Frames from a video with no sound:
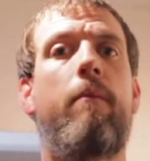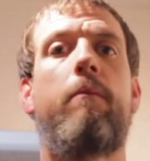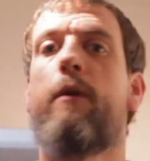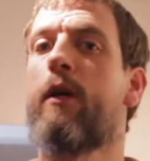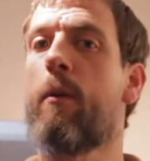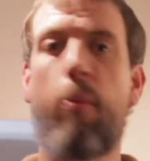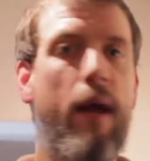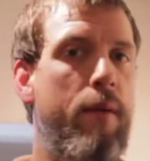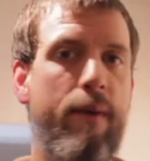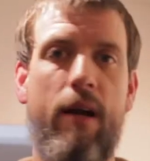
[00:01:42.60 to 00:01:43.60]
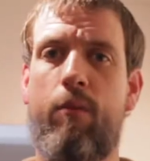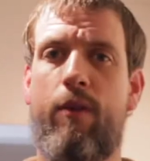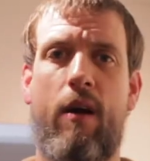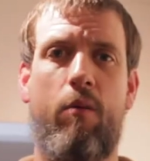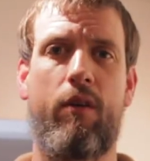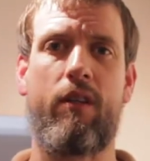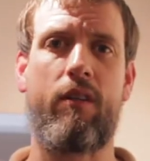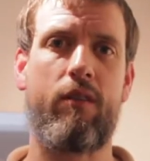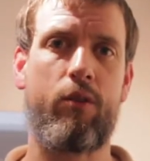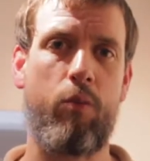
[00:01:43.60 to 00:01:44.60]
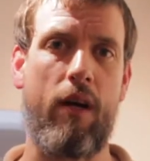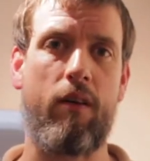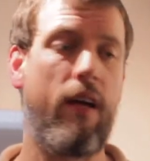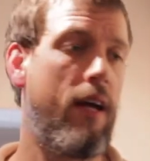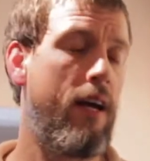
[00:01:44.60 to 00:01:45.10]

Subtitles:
You can play around with that one as well.